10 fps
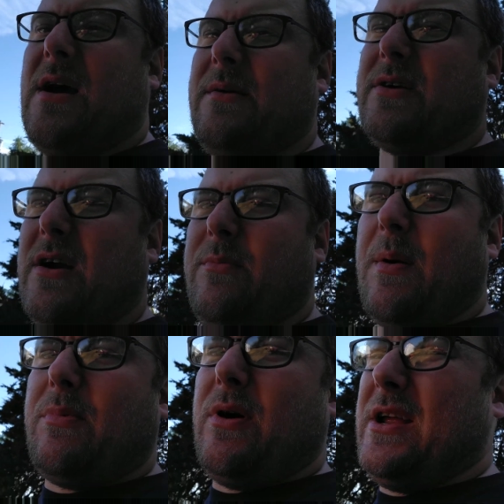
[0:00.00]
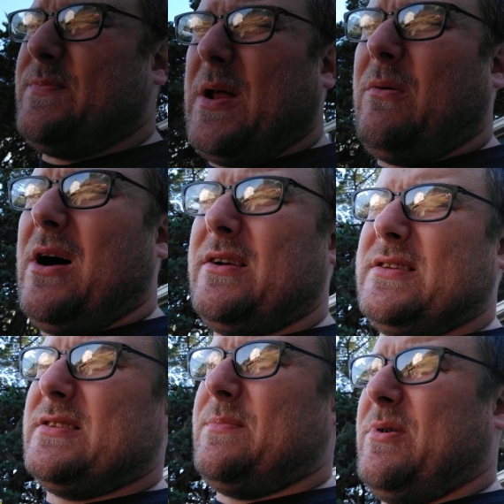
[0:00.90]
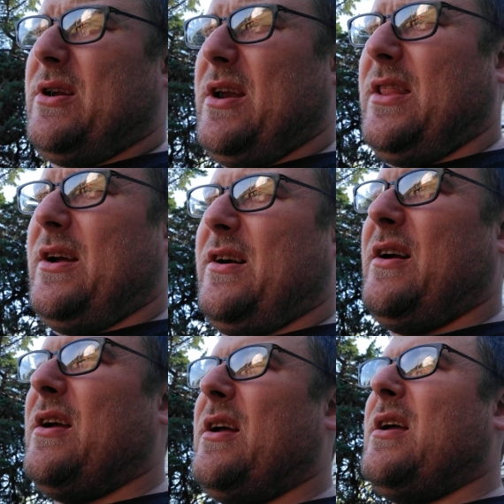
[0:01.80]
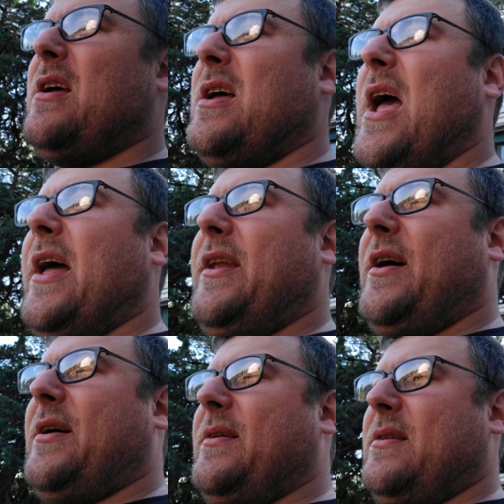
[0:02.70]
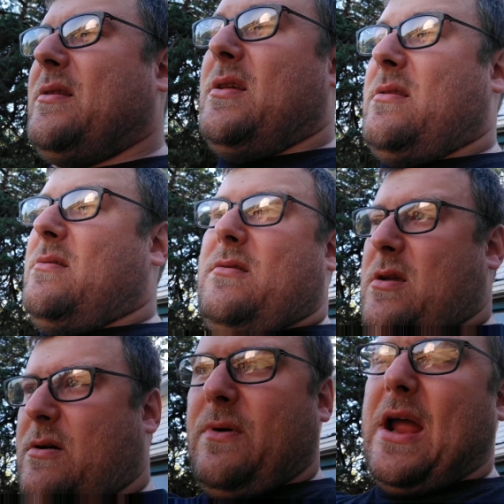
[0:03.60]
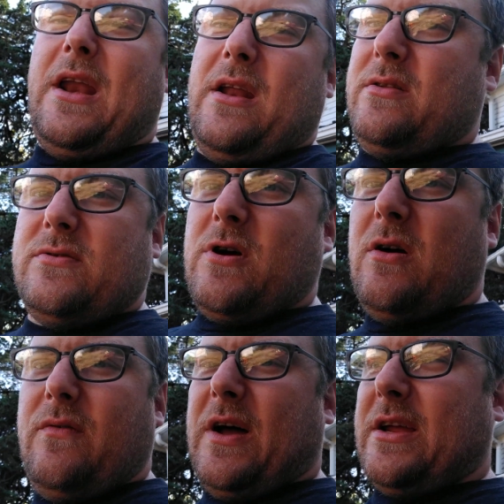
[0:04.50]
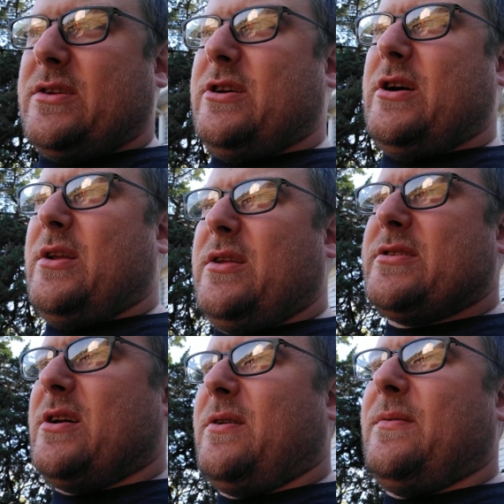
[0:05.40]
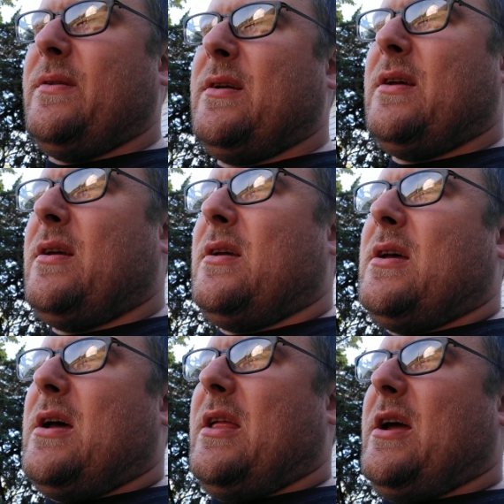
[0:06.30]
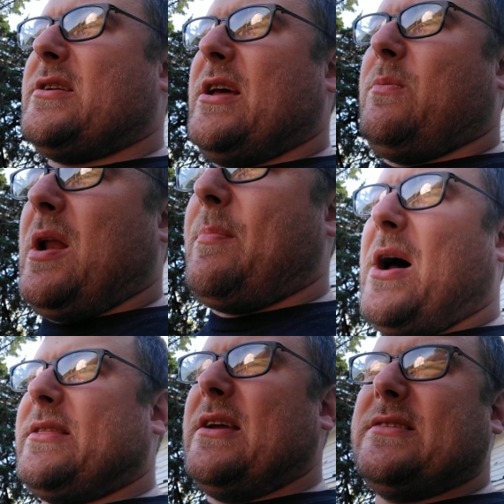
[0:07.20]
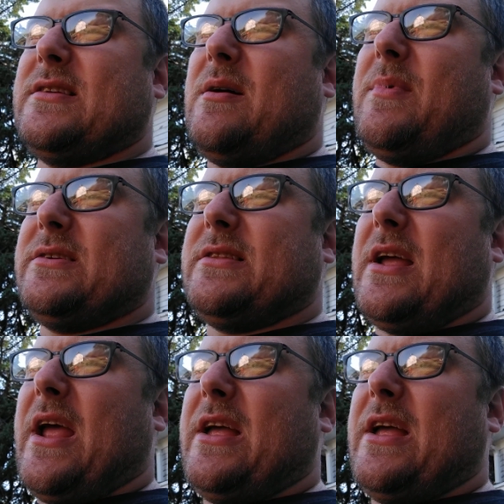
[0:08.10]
I'm trying to remember. It's been a while since I put it in there. And it ran and drove like it should. So, and like I said, when I bought this Mustang